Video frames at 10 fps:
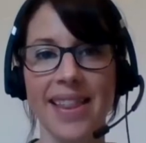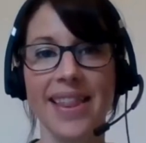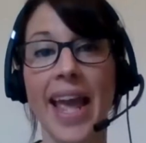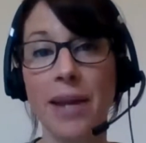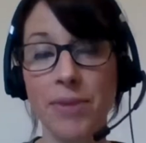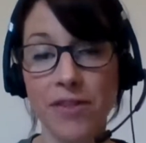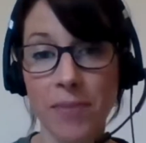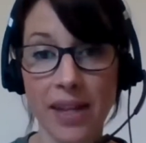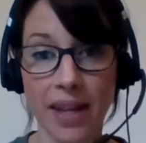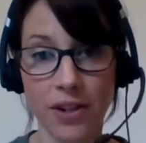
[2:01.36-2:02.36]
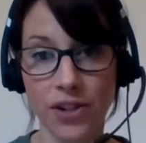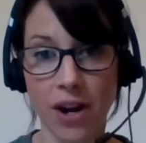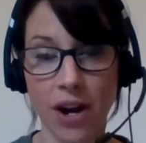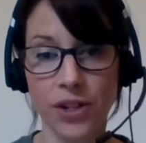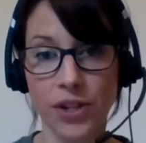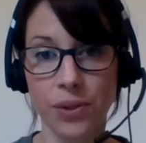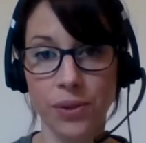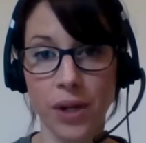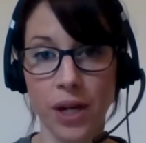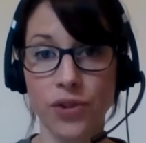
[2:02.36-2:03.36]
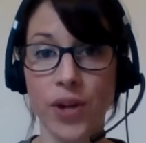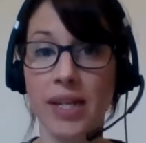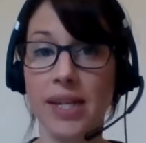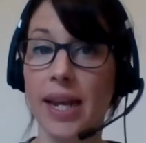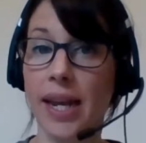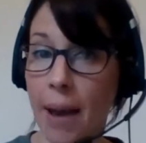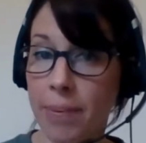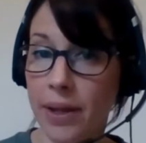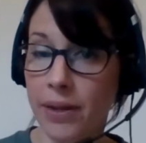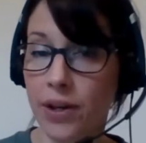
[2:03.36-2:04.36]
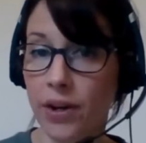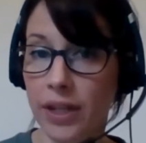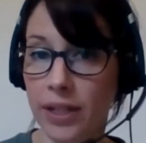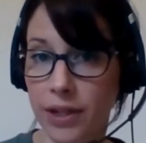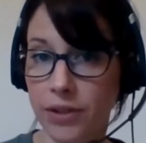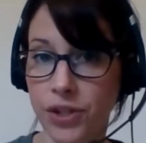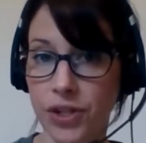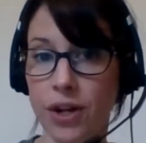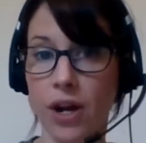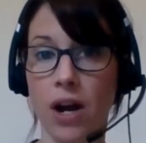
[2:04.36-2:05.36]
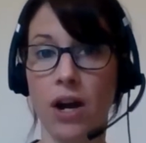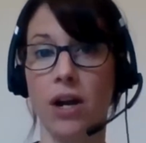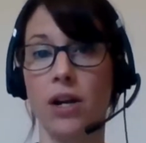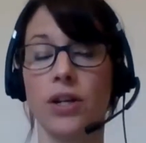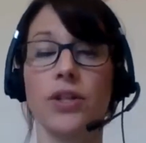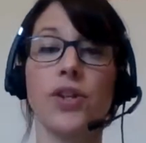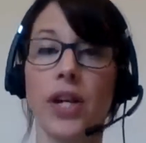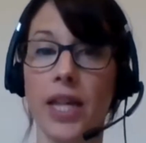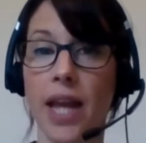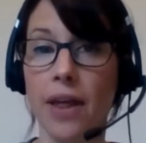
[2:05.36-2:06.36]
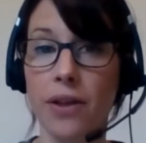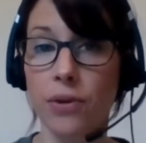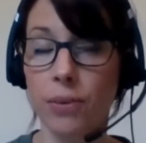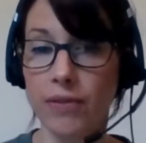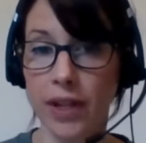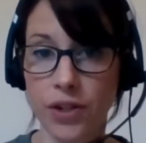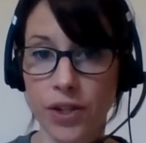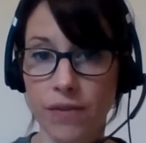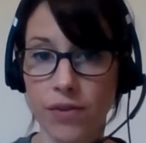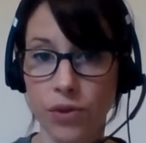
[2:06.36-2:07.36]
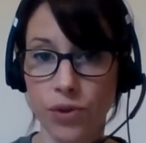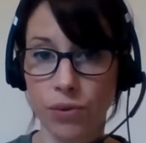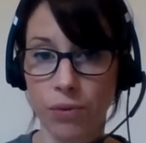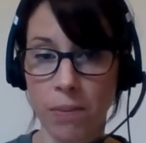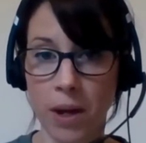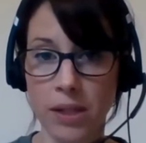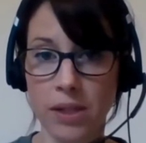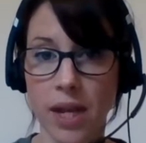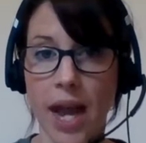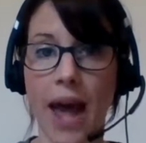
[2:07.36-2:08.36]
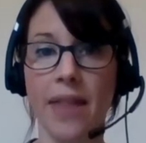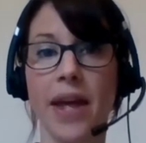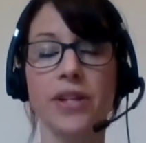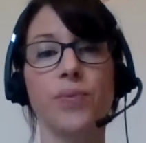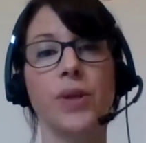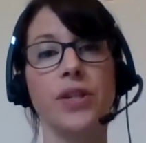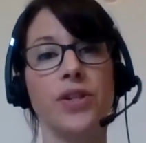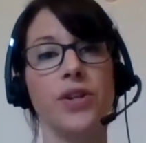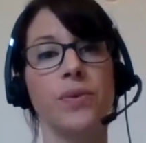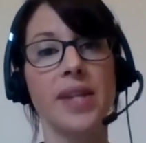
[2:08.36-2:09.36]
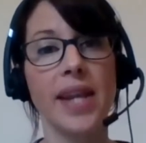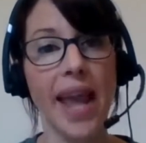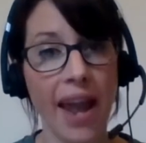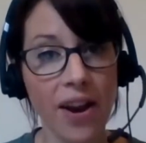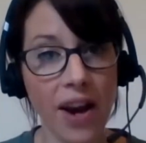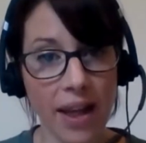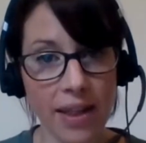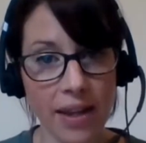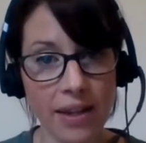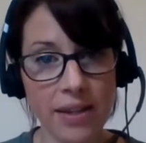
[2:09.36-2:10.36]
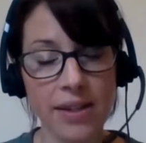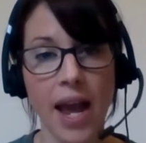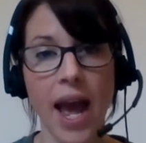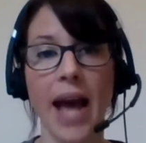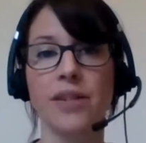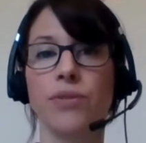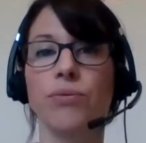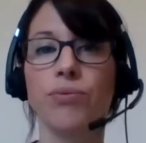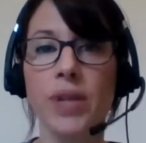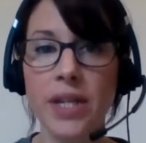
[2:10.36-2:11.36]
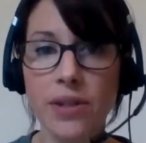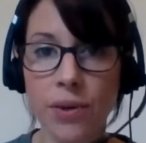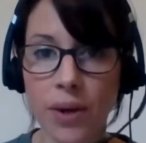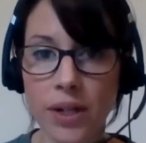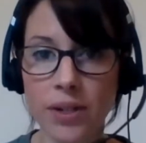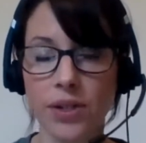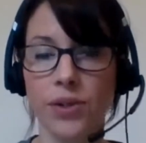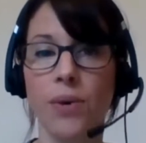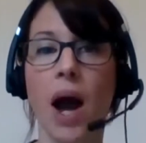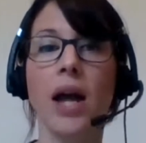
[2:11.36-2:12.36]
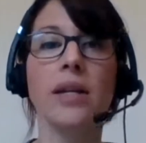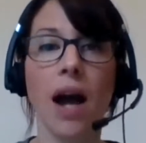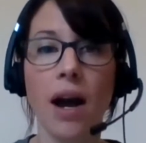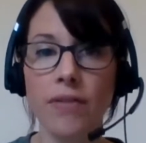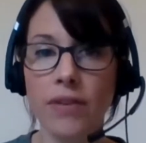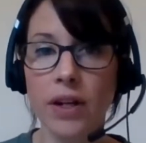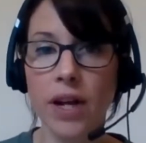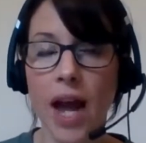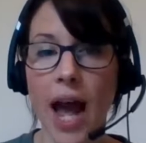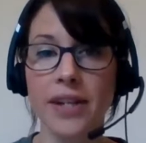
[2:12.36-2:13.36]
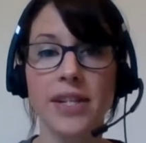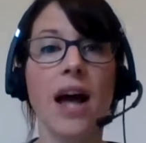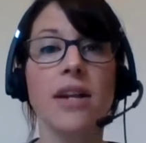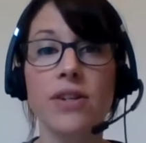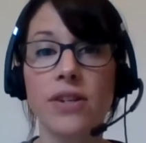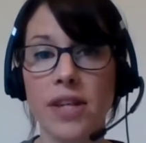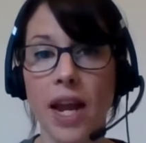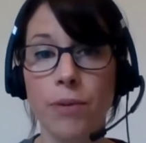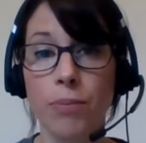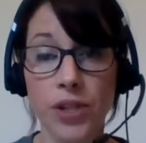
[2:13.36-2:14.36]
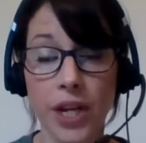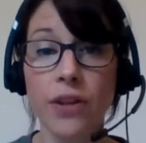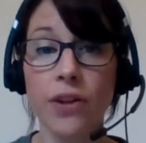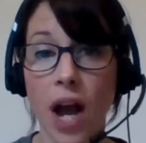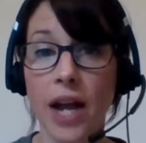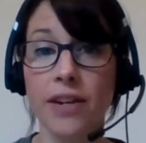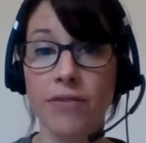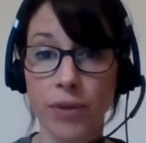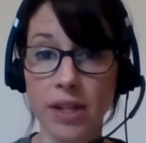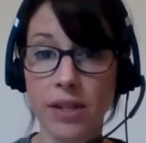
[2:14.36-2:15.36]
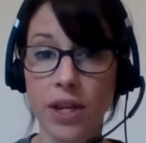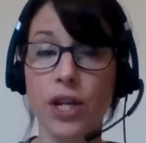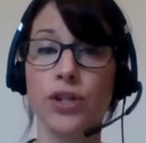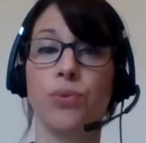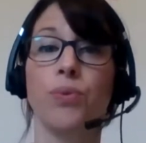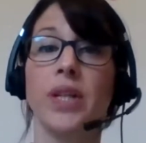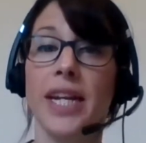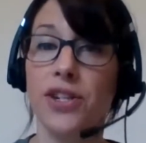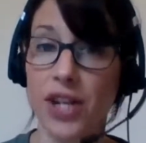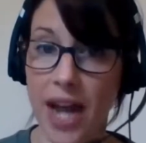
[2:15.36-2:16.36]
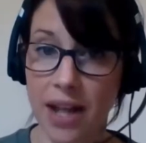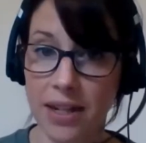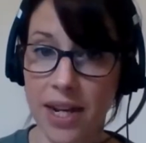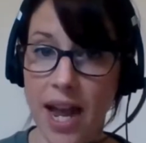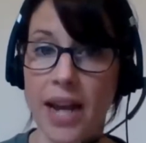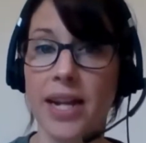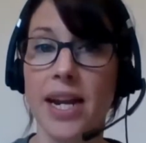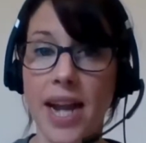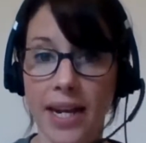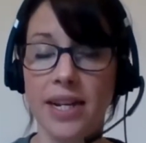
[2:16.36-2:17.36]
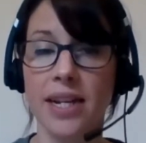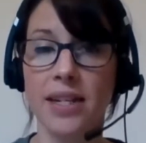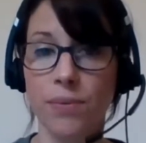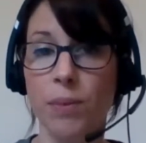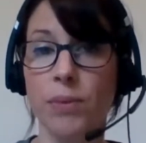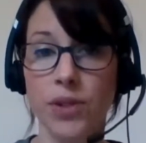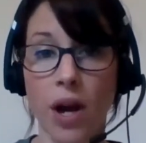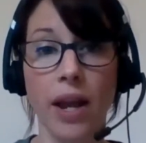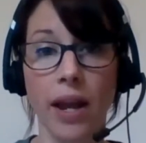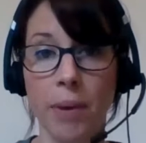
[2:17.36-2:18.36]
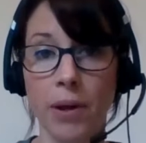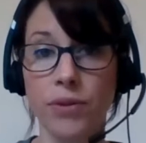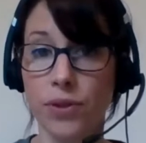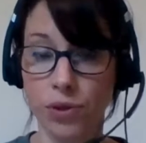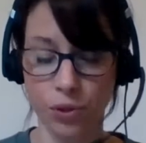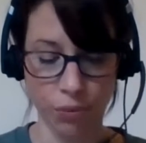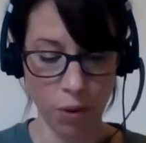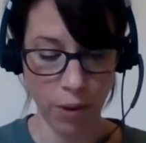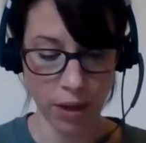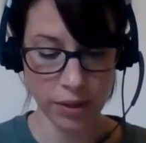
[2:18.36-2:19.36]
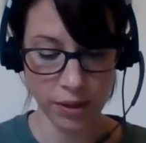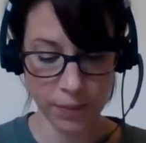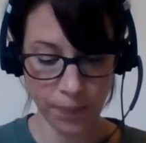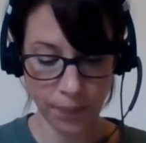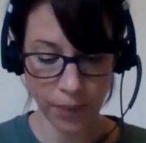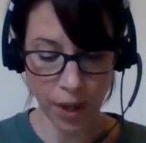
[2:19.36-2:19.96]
The aims of my lecture are to address a gap in the current literature concerning the ethical reflections of social robots, and that is really to use care ethics as a resource to uncover and to understand a particular kind of risk to relationality and connectedness when we're talking about social robots.